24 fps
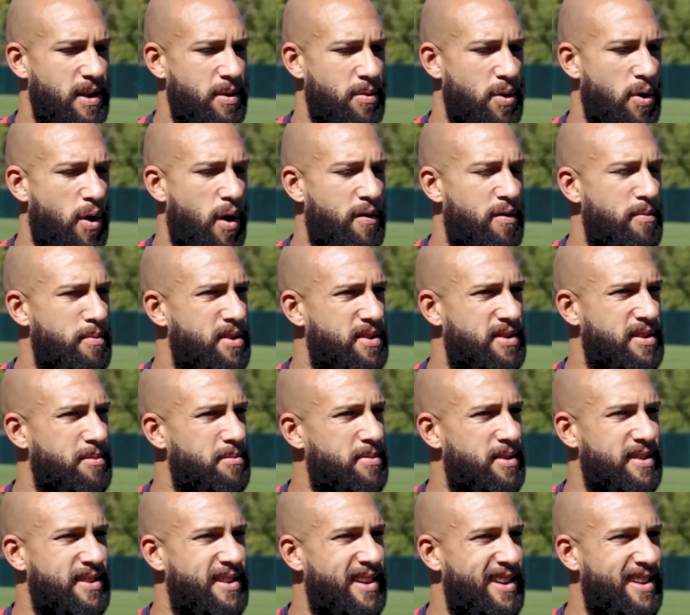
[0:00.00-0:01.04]
it would offer me
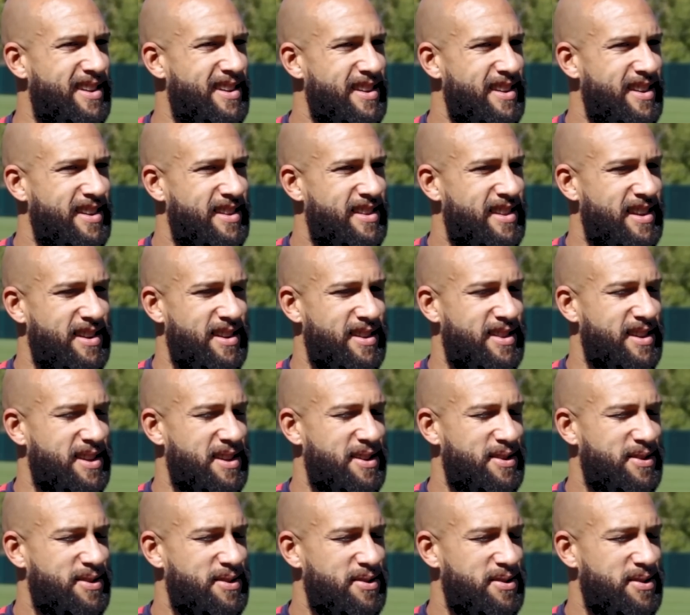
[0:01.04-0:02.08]
something that nothing
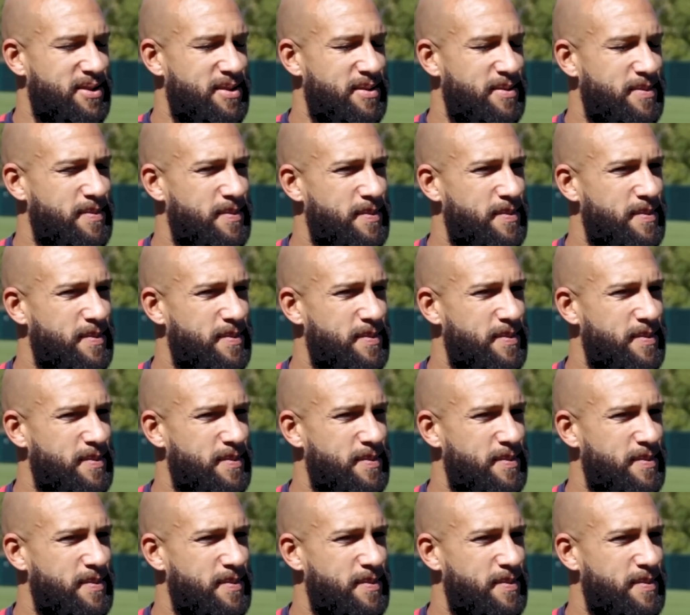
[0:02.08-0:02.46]
else could.